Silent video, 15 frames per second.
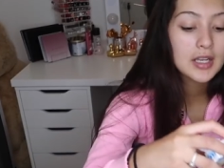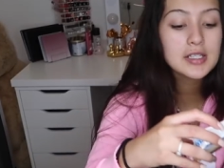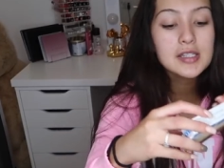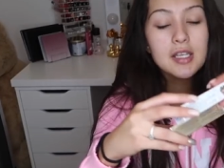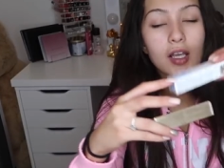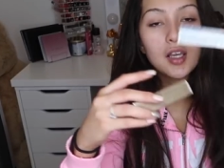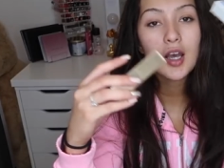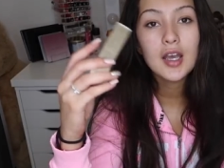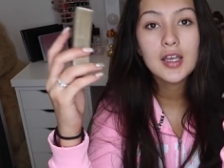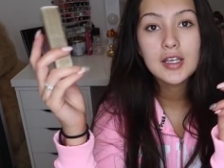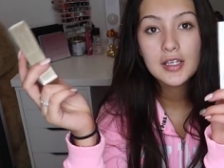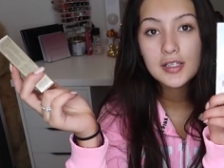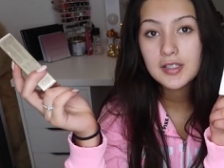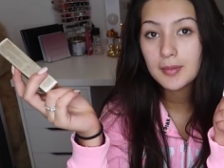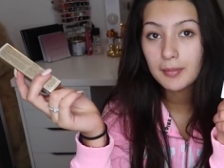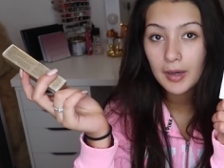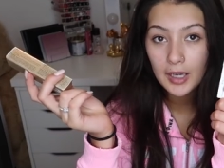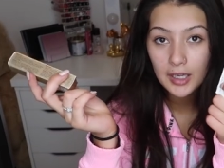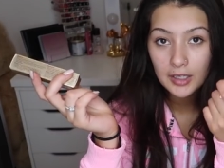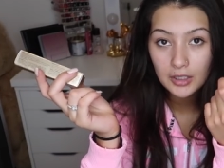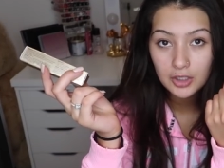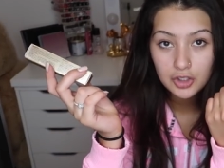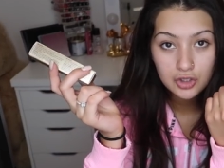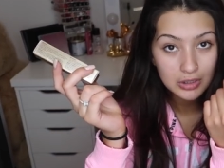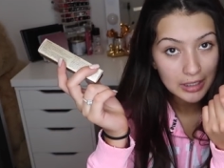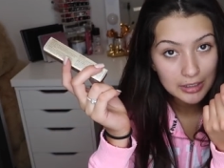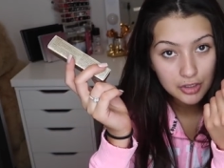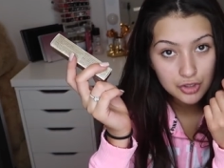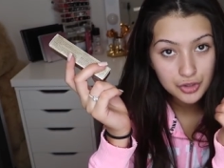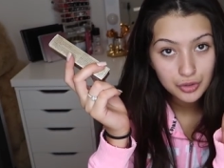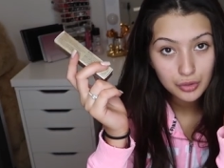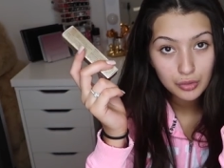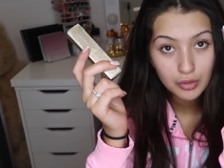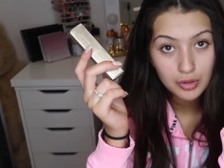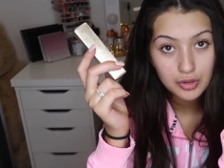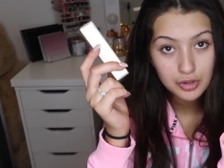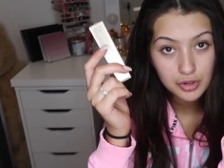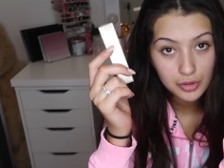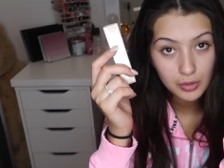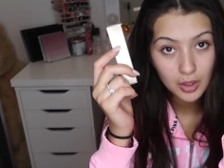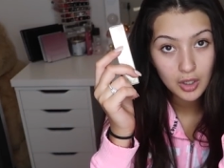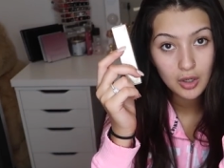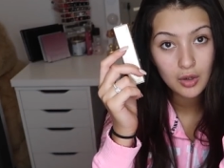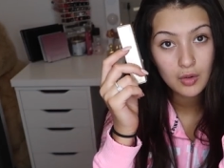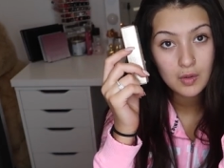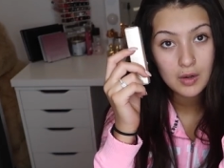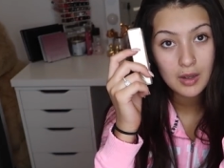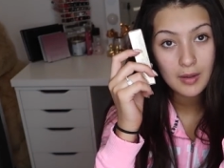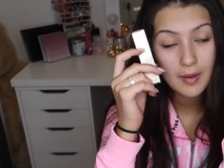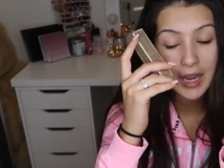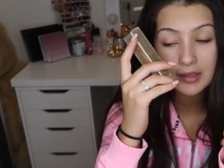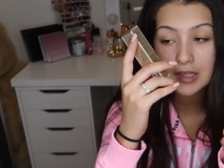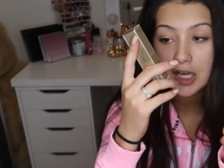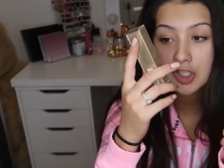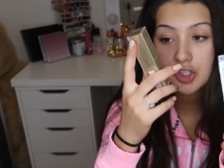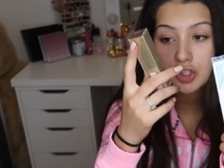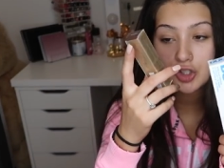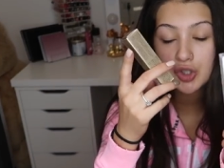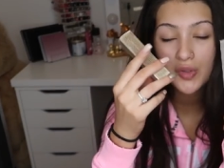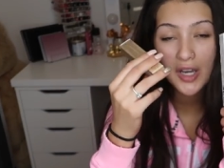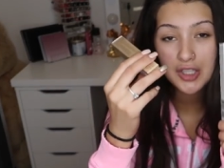The next thing I got is my tried and true Duo eyelash glue.